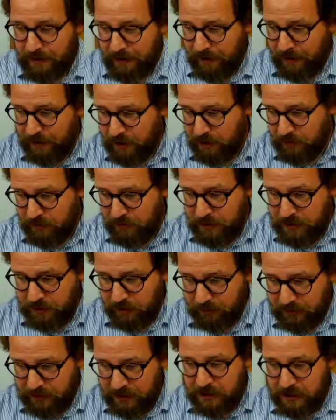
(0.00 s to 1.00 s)
It could
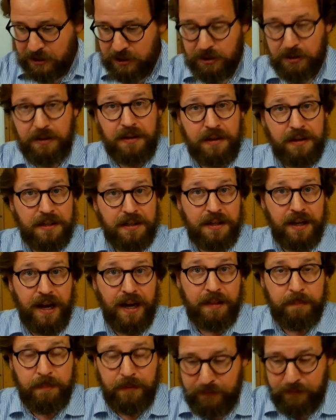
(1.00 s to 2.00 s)
result in certain
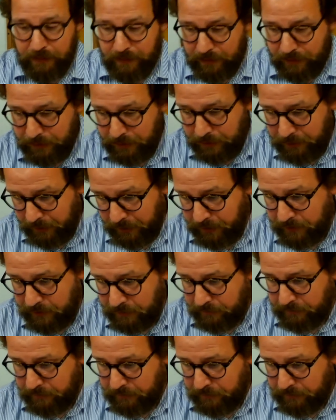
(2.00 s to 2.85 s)
death before the Lord.